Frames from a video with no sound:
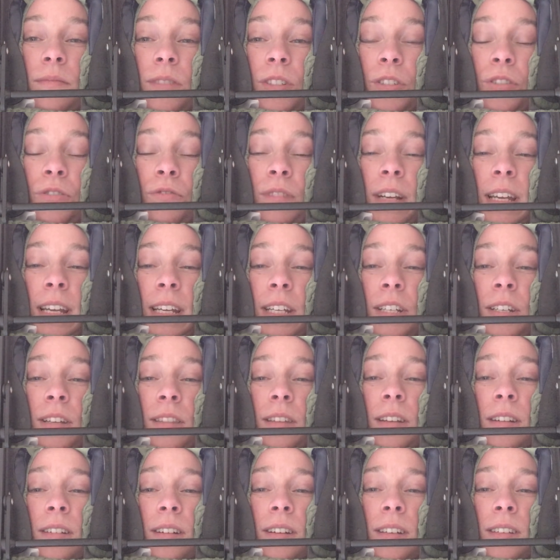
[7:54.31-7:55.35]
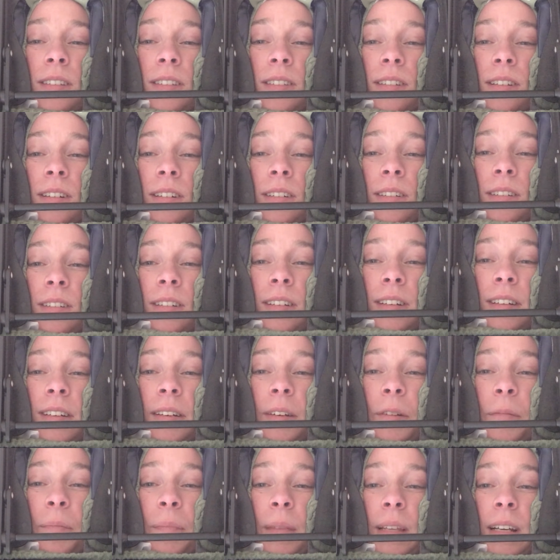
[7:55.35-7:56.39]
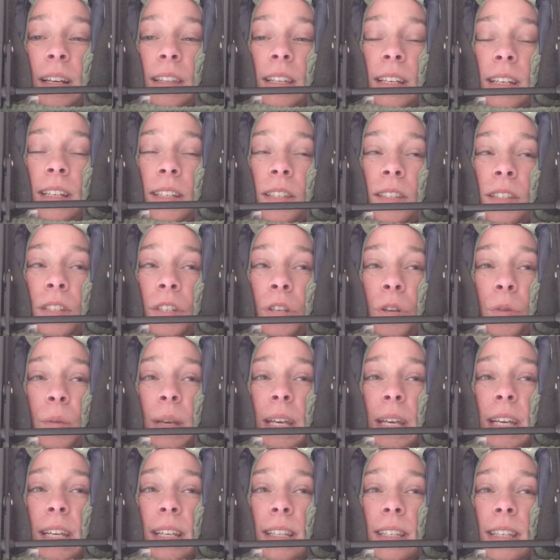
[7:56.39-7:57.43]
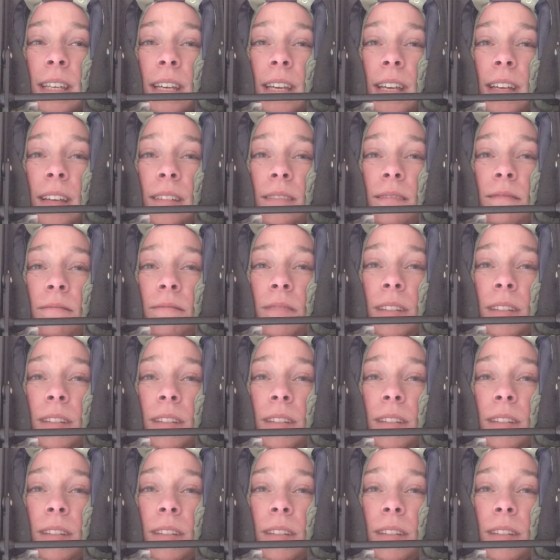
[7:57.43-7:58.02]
treat each other nicer. I think it's too easy,